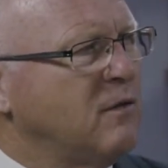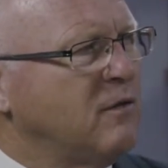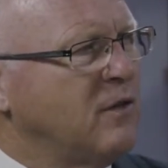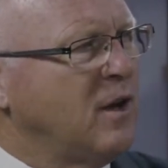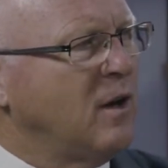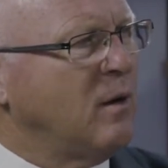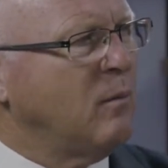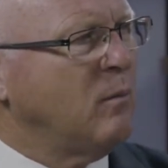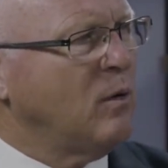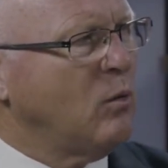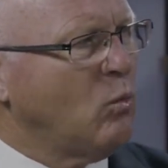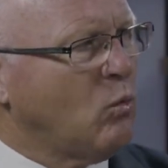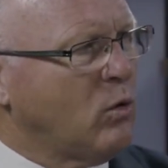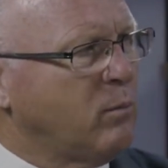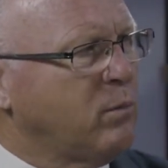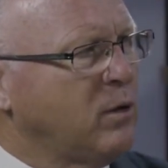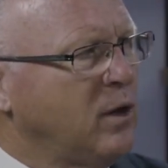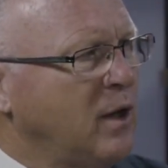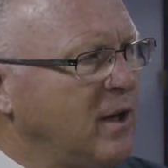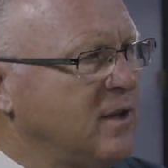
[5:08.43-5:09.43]
of them were
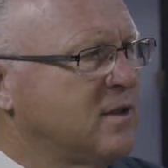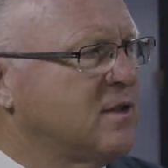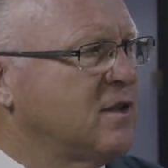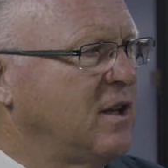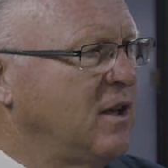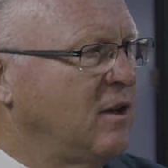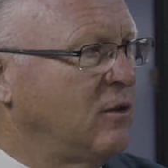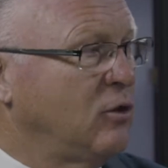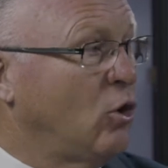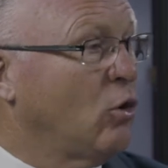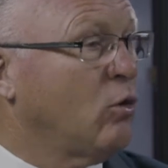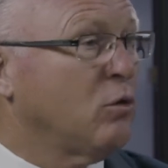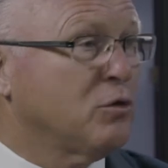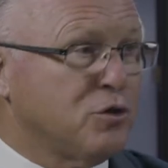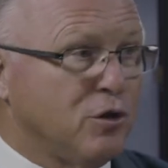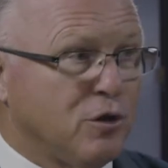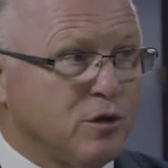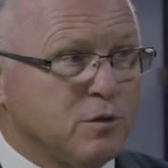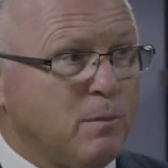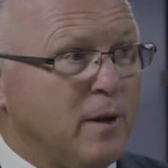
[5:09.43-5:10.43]
placed in local
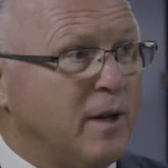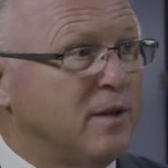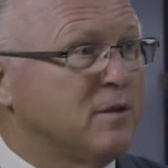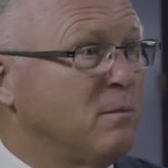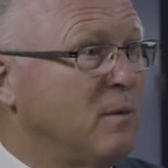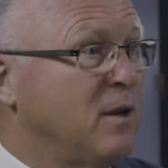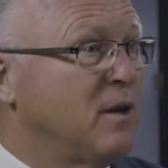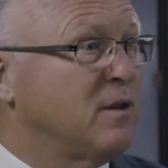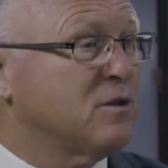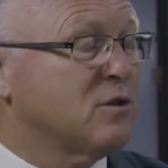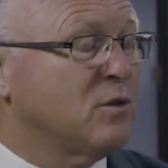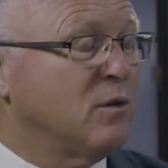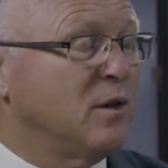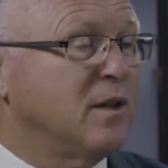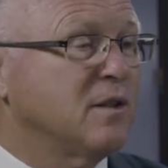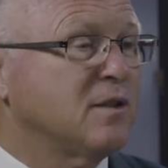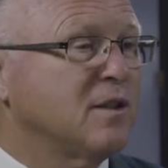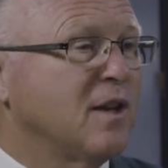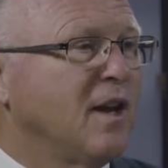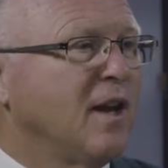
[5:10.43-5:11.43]
church based
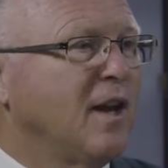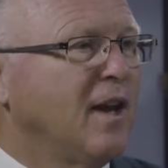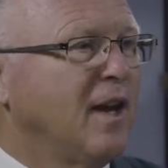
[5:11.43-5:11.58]
ministries